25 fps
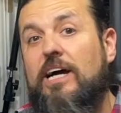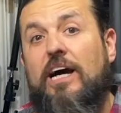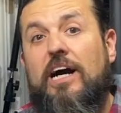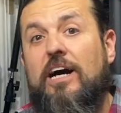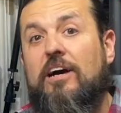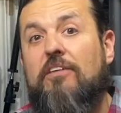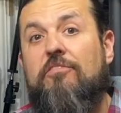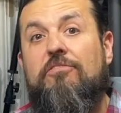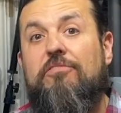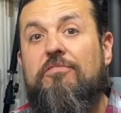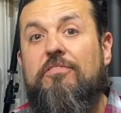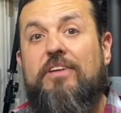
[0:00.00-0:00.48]

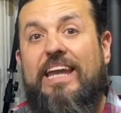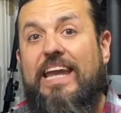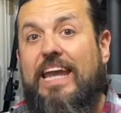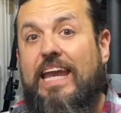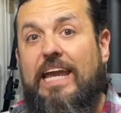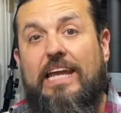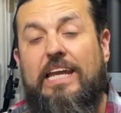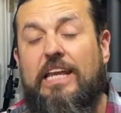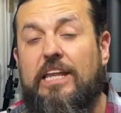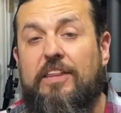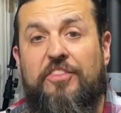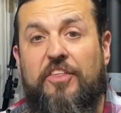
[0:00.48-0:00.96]
of
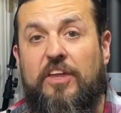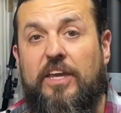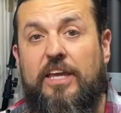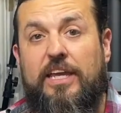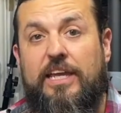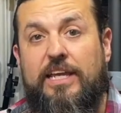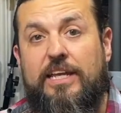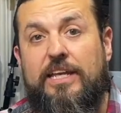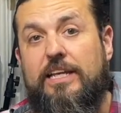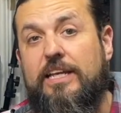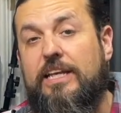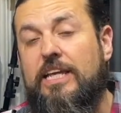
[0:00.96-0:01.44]
anything
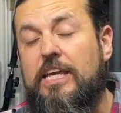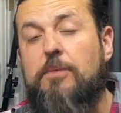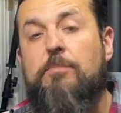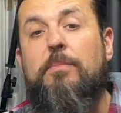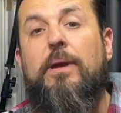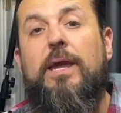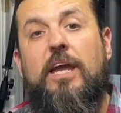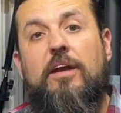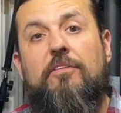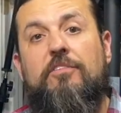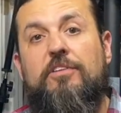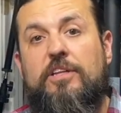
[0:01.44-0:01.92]
in an
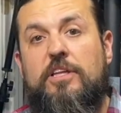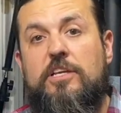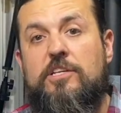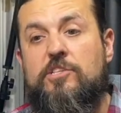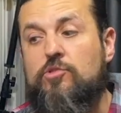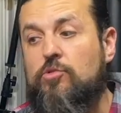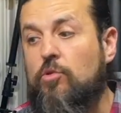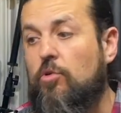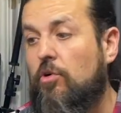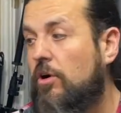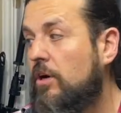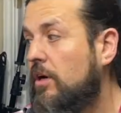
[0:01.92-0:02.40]
eBay Everything
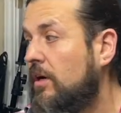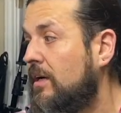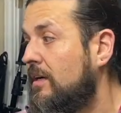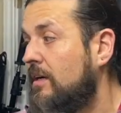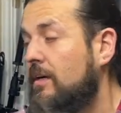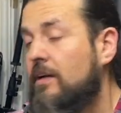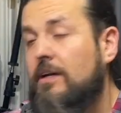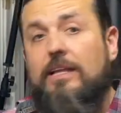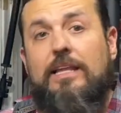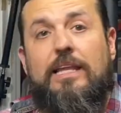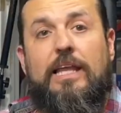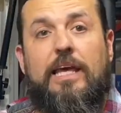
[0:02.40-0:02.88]
store
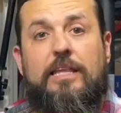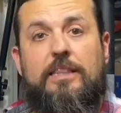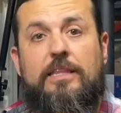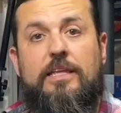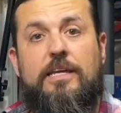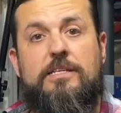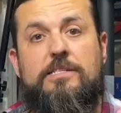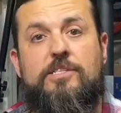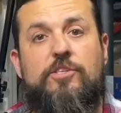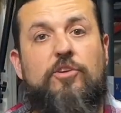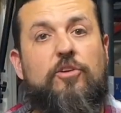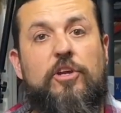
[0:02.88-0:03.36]
like
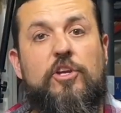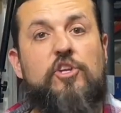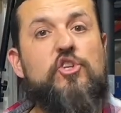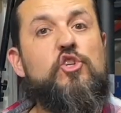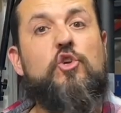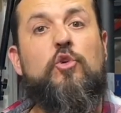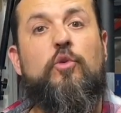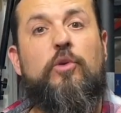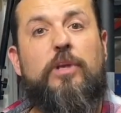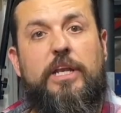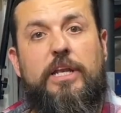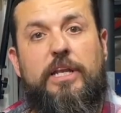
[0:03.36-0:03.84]
this. You can
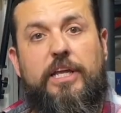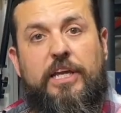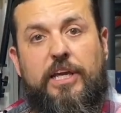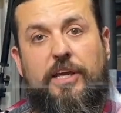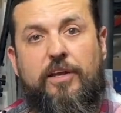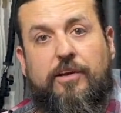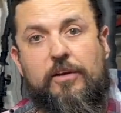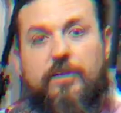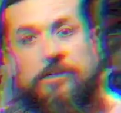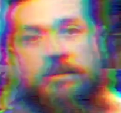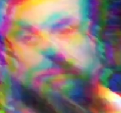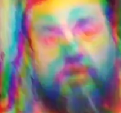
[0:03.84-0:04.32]
shoot it here.